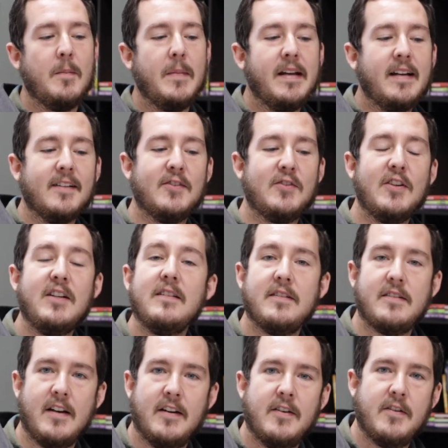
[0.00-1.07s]
because
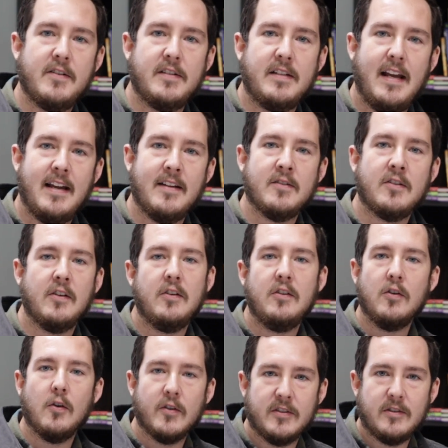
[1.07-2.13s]
Jesus understands
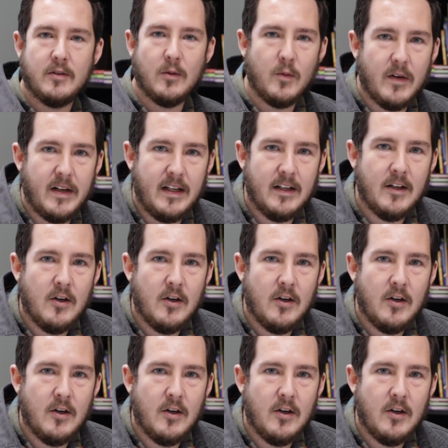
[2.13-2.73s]
your story.